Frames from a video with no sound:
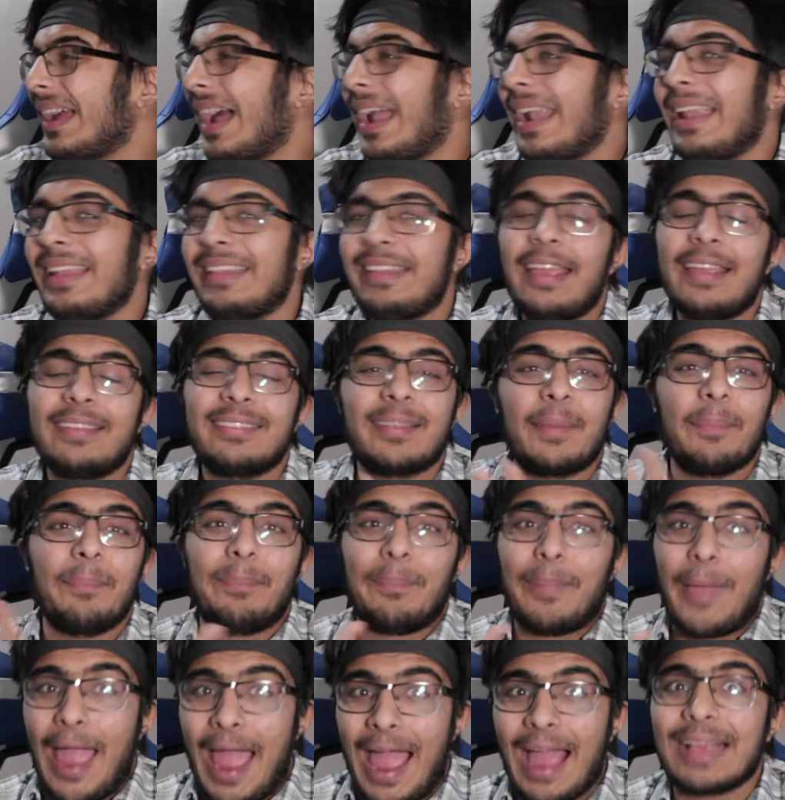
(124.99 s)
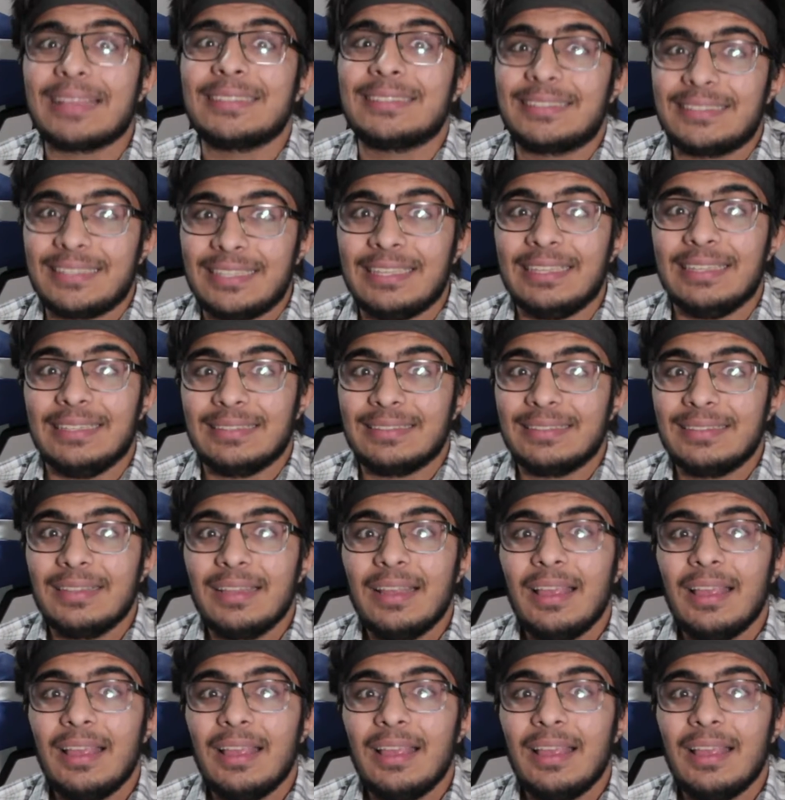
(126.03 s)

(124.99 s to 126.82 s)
kind of takes a back seat.